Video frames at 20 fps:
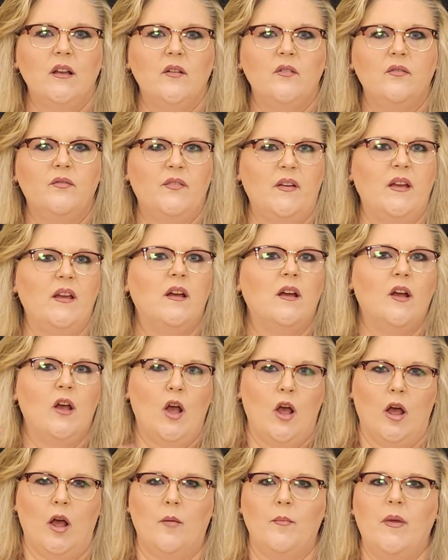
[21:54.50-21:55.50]
via
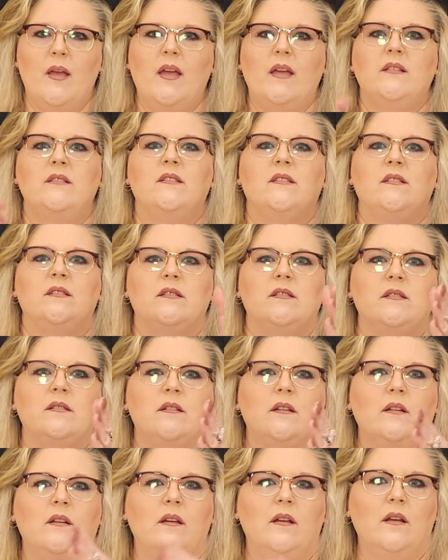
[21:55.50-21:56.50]
comments
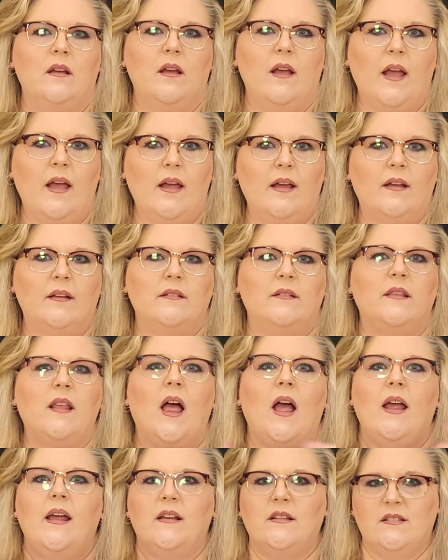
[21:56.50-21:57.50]
and
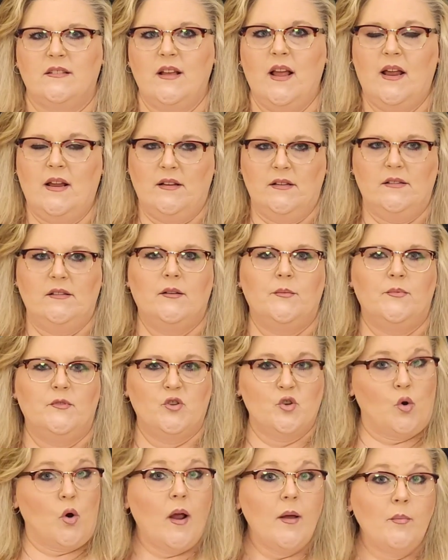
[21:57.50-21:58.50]
likes and
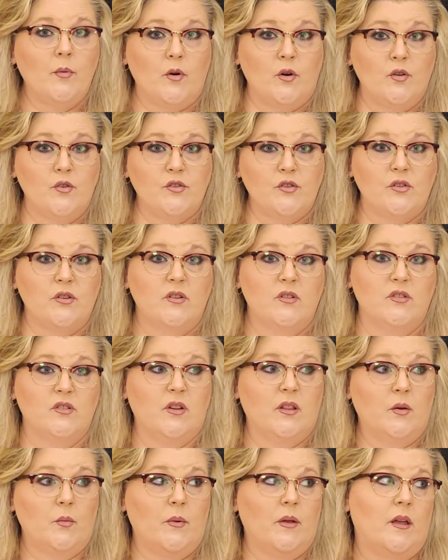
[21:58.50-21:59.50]
subscribers so
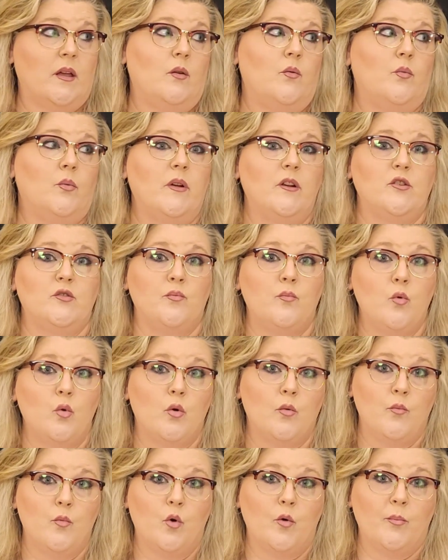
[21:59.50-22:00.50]
that we can reach more
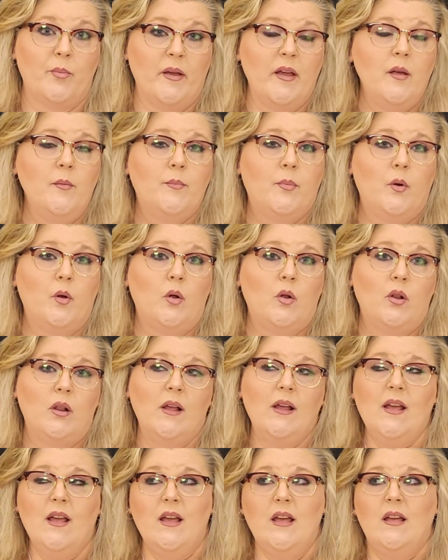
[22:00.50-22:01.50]
and more people
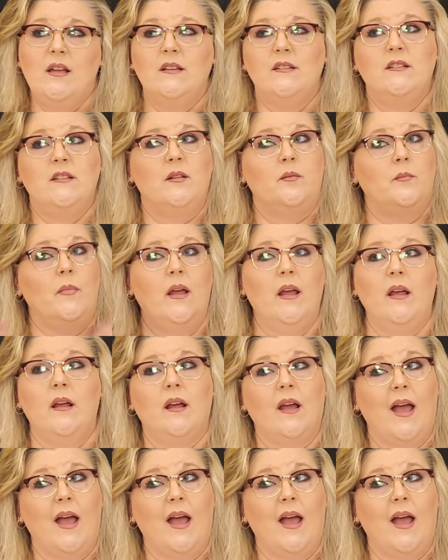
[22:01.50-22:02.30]
to make